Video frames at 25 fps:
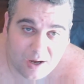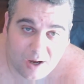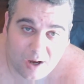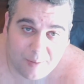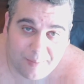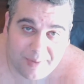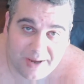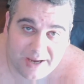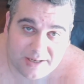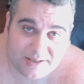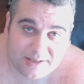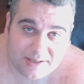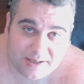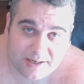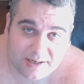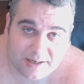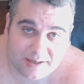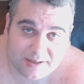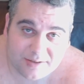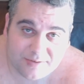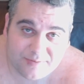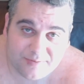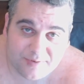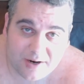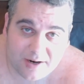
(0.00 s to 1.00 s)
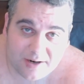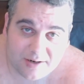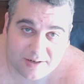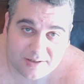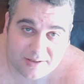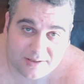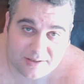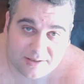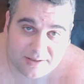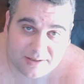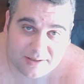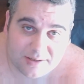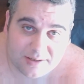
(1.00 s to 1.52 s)
amazing as far
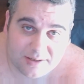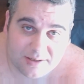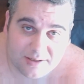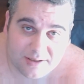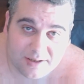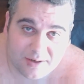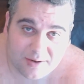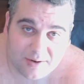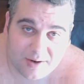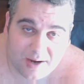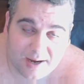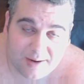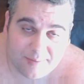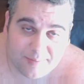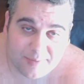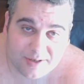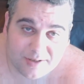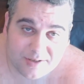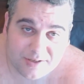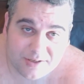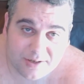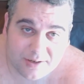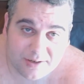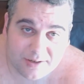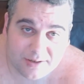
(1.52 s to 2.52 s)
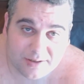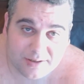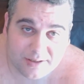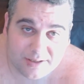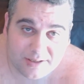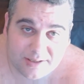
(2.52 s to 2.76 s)
as I'm concerned.